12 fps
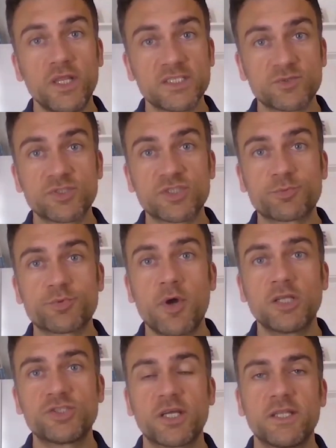in this research
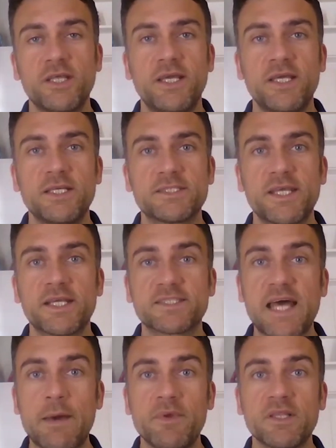project is
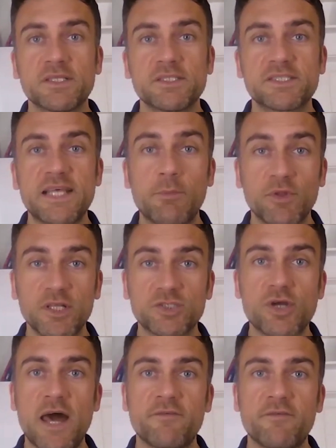examine some of the
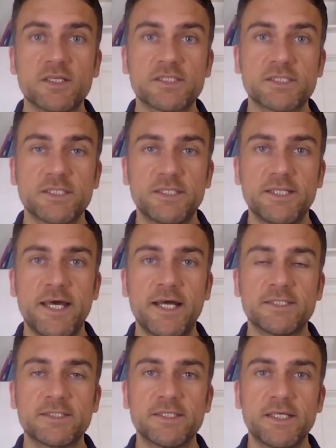drivers
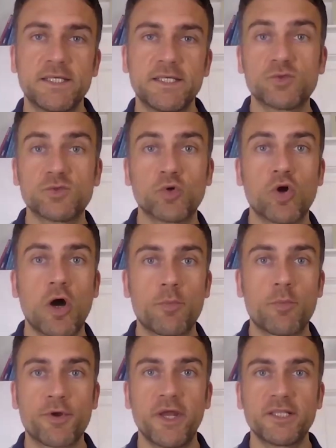that lead us to
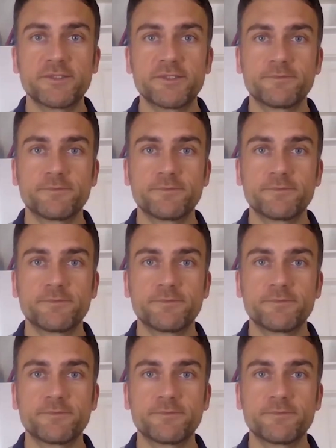cooperate.